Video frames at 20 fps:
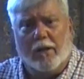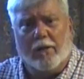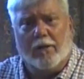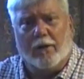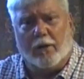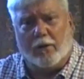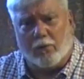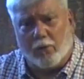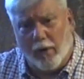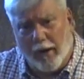
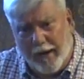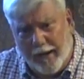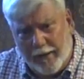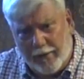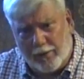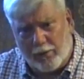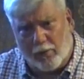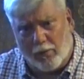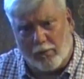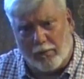their
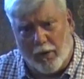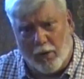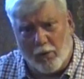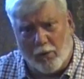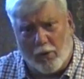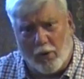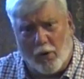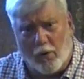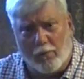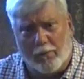graves were
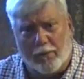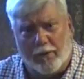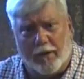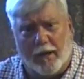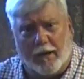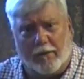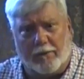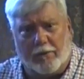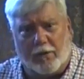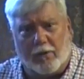broke open
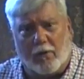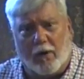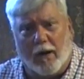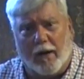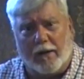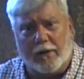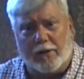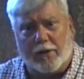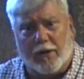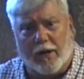after
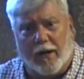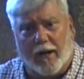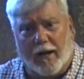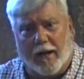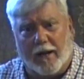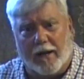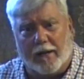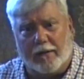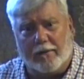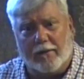Christ
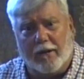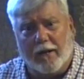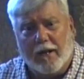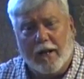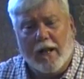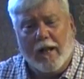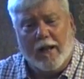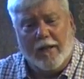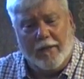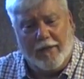died.
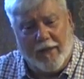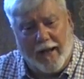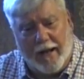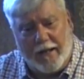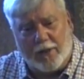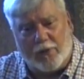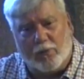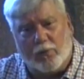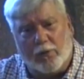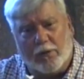
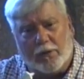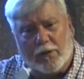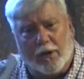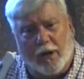That's when